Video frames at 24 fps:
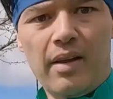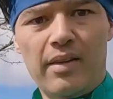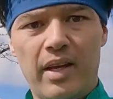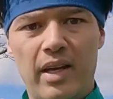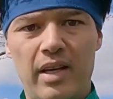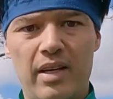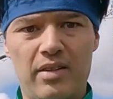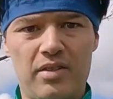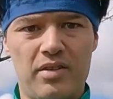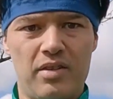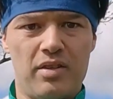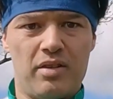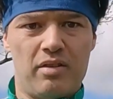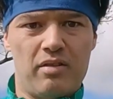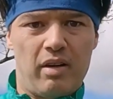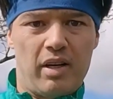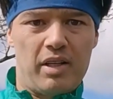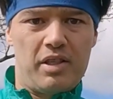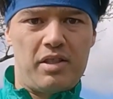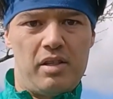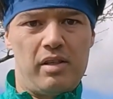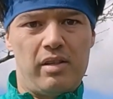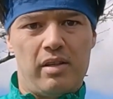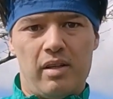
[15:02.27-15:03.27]
And then it's just
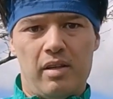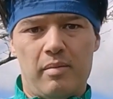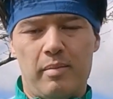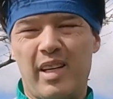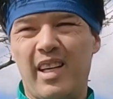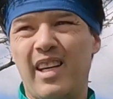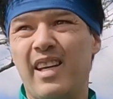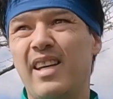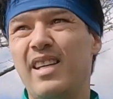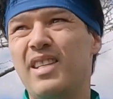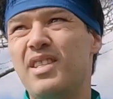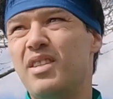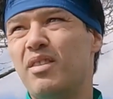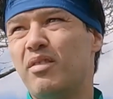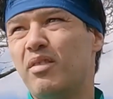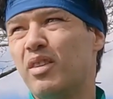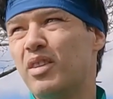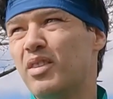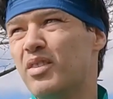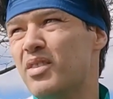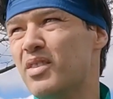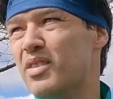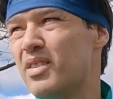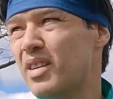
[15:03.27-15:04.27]
gradually going to be easy
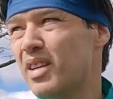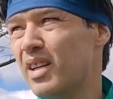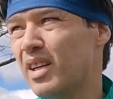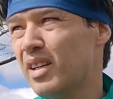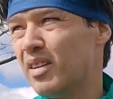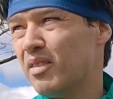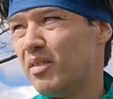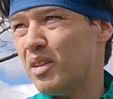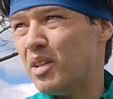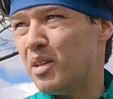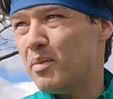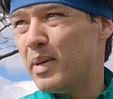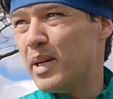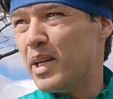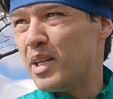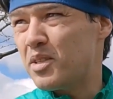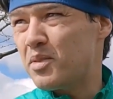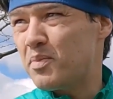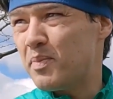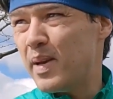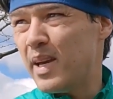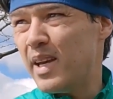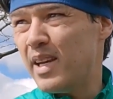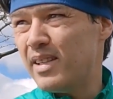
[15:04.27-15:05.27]
runs with a bit
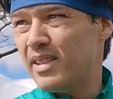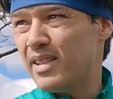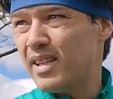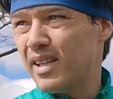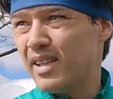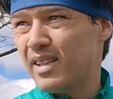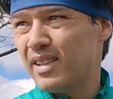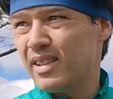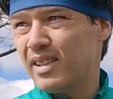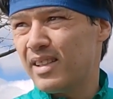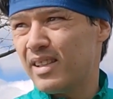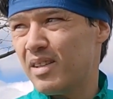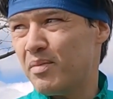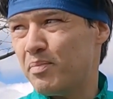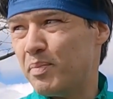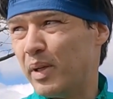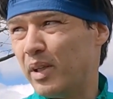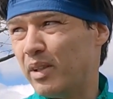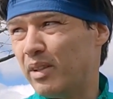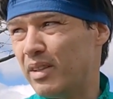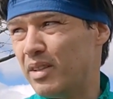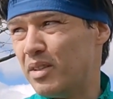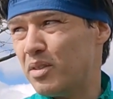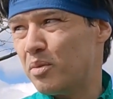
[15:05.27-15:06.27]
of speed
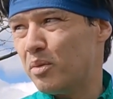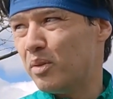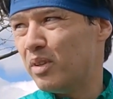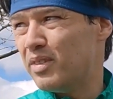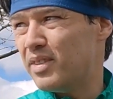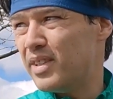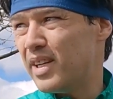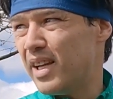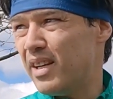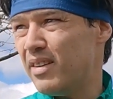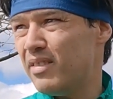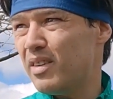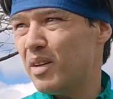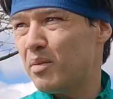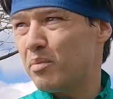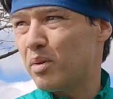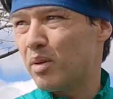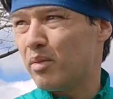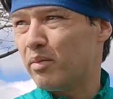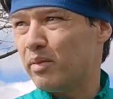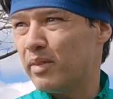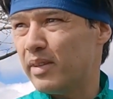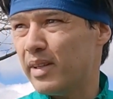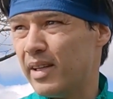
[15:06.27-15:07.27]
built in towards the end of
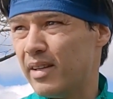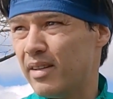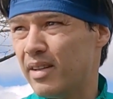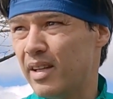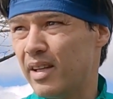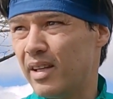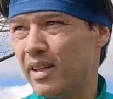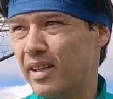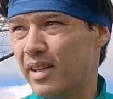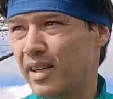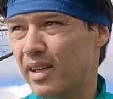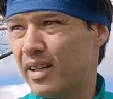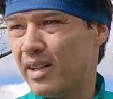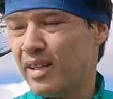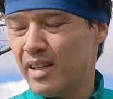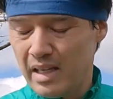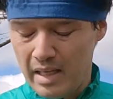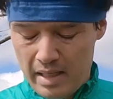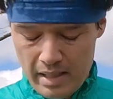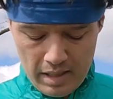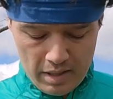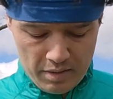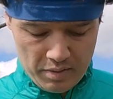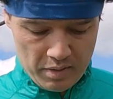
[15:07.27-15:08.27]
it, probably in the
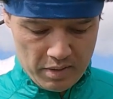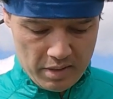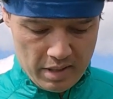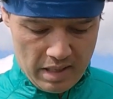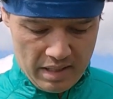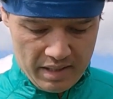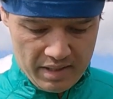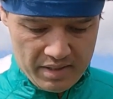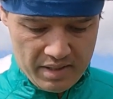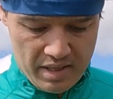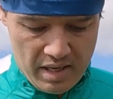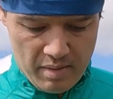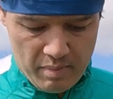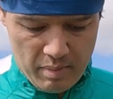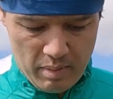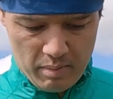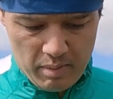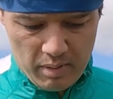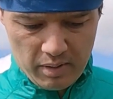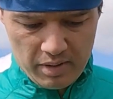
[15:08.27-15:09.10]
as we start the taper.